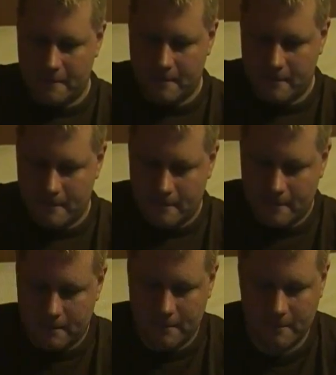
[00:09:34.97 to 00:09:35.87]

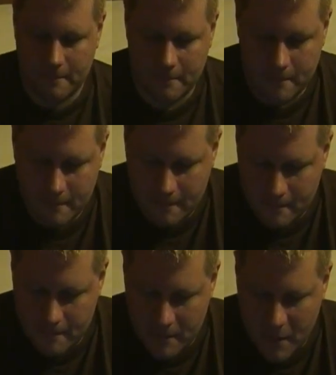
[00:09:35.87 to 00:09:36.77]

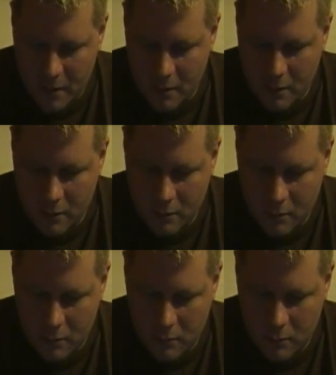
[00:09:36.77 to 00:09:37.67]

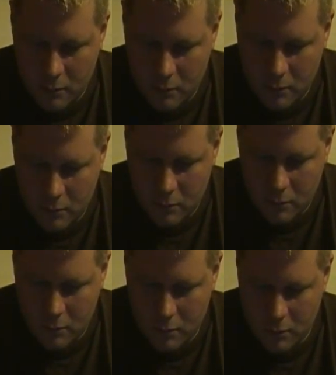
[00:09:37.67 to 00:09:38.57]
Nothing is said.